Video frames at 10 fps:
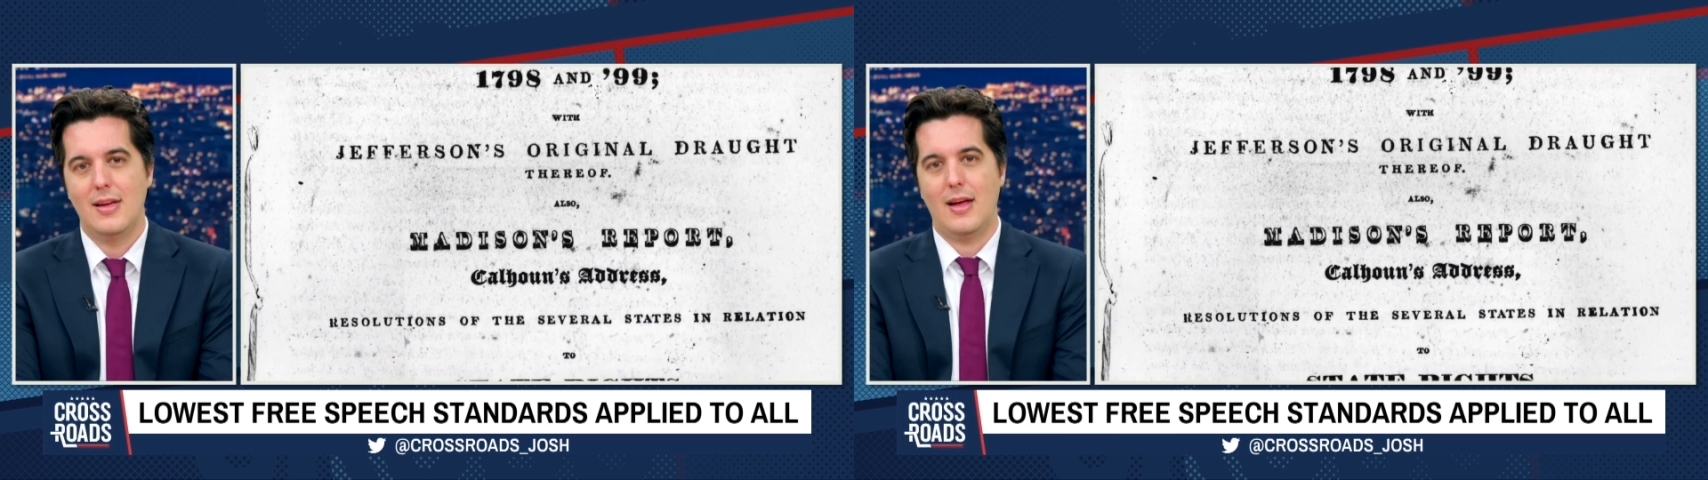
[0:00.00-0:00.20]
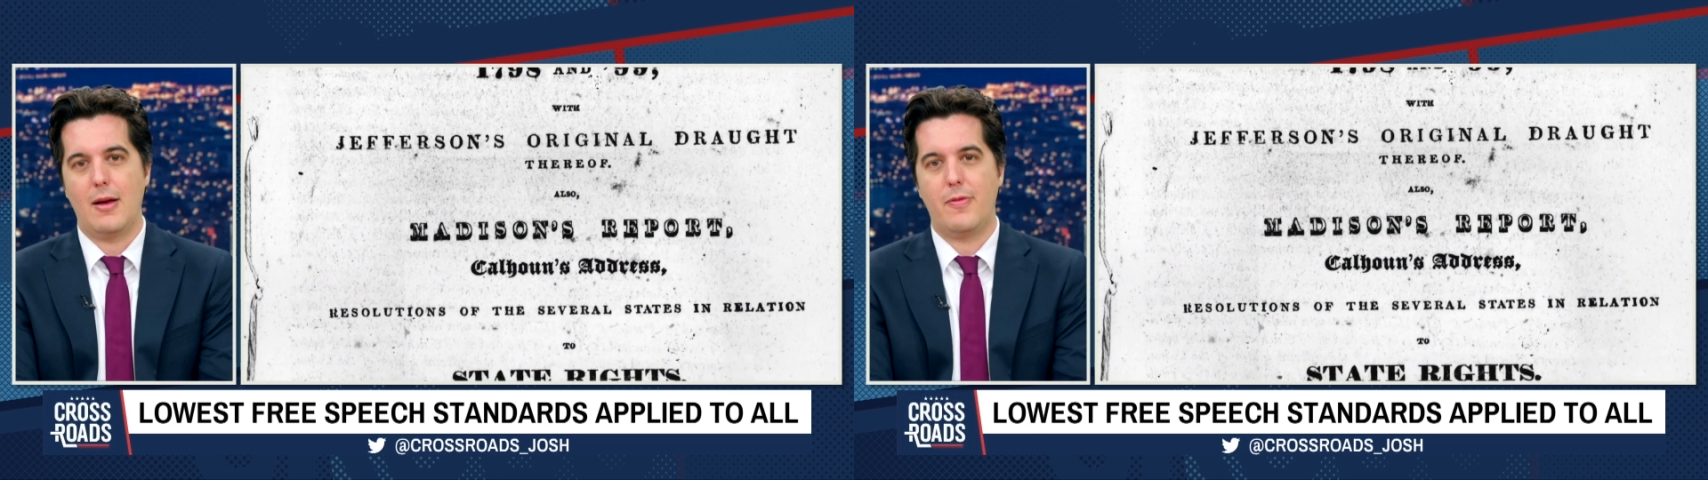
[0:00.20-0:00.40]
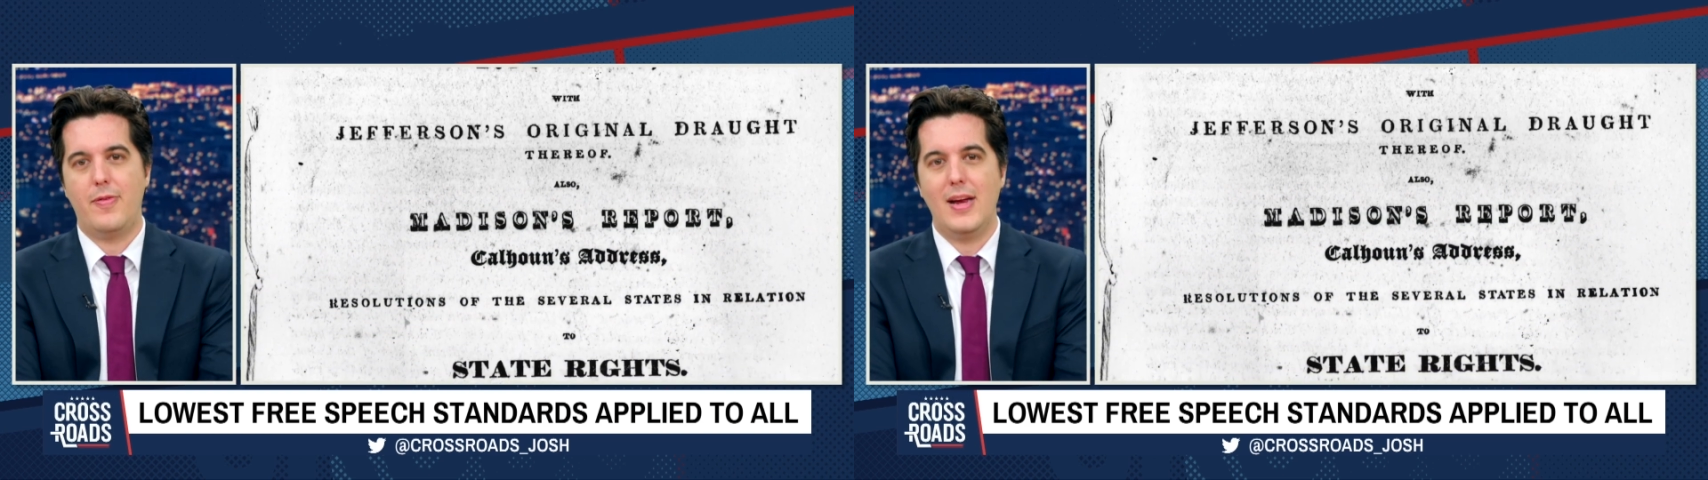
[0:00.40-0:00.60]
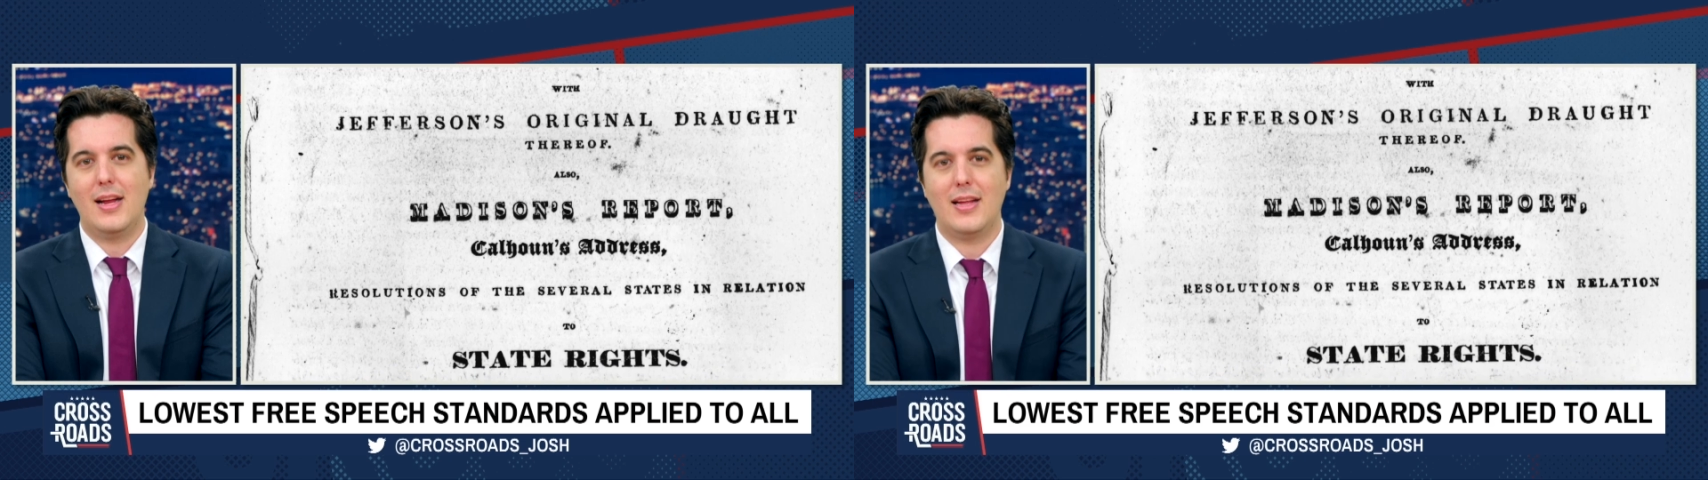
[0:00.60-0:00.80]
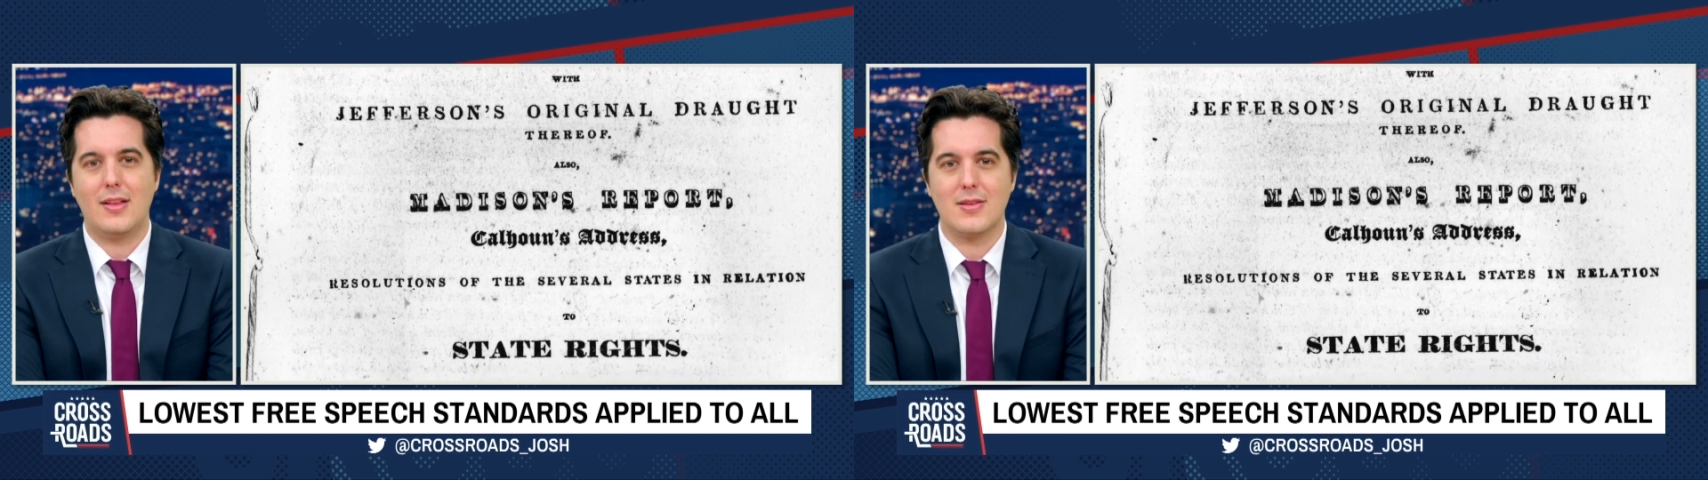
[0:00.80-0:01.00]
And
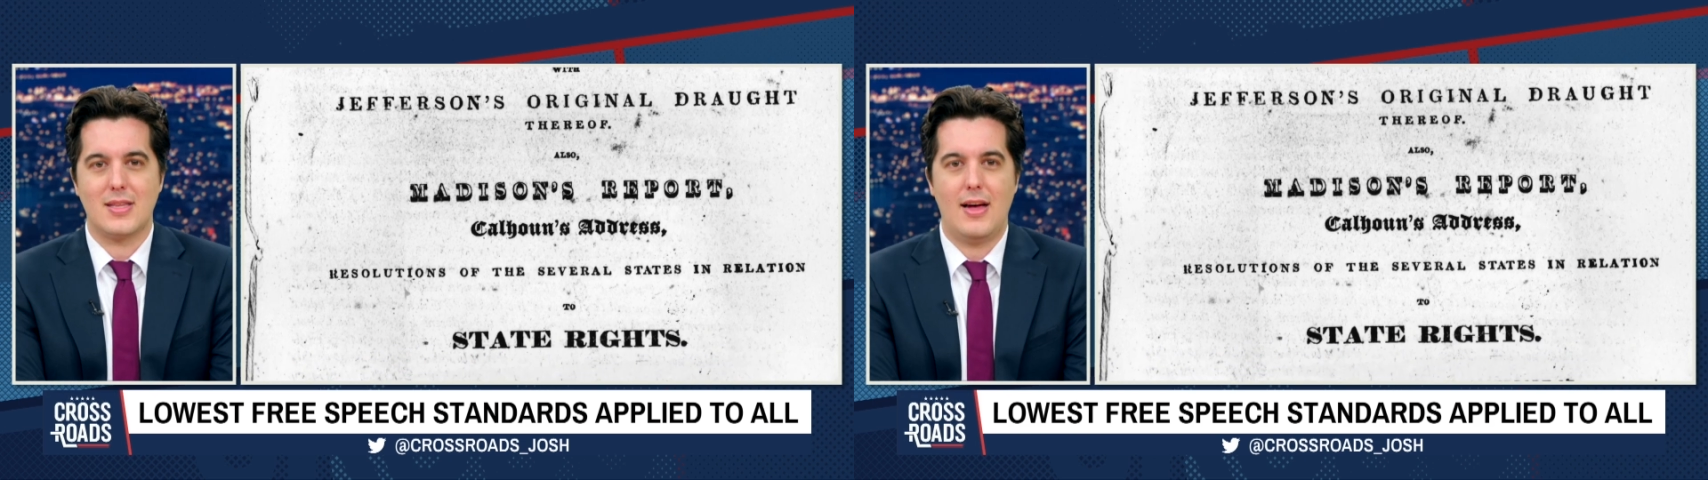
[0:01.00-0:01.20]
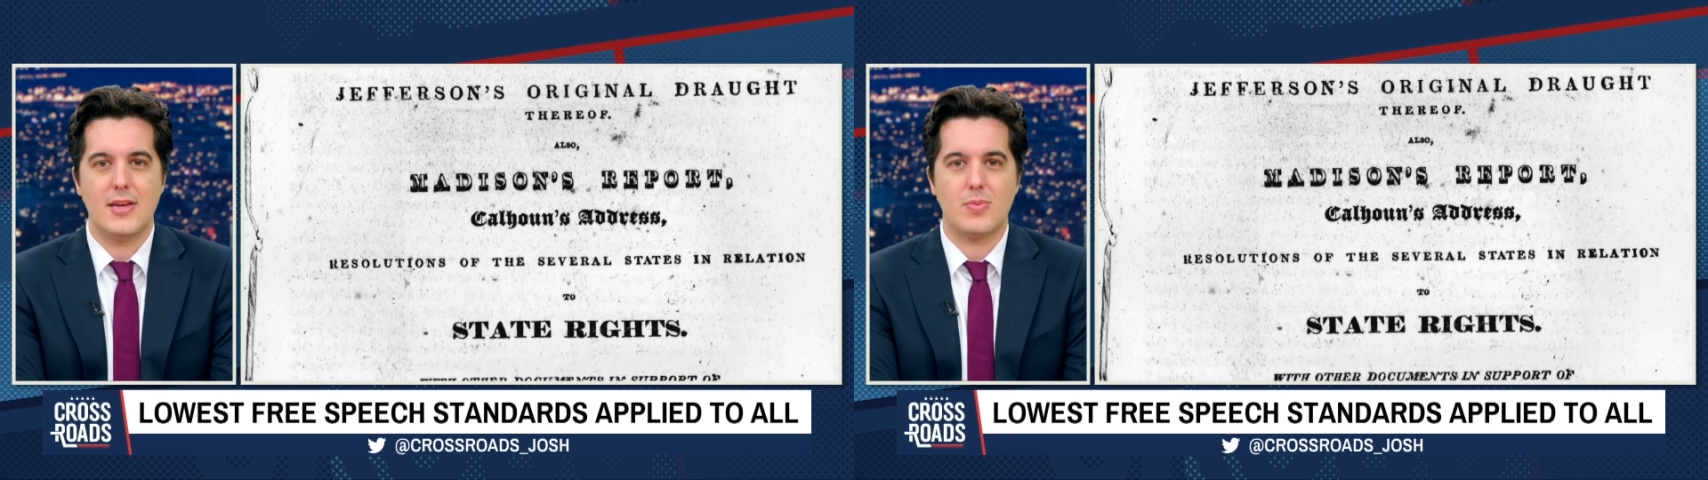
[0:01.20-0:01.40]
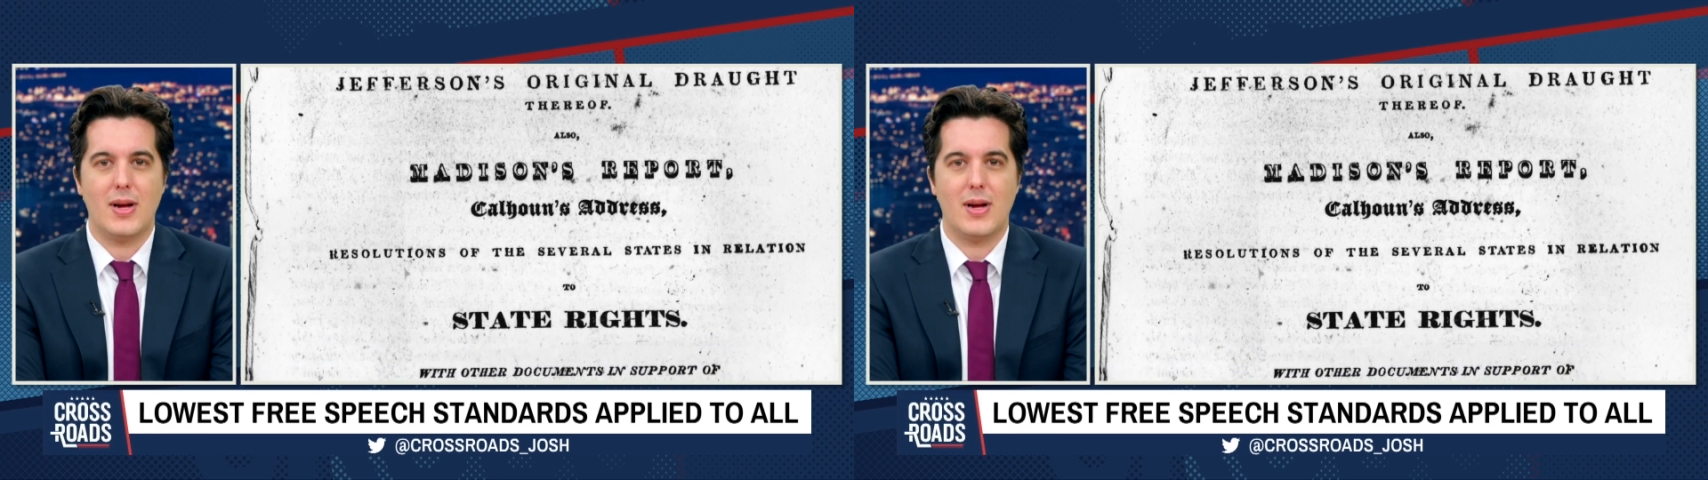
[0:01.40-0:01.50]
fittingly, those laws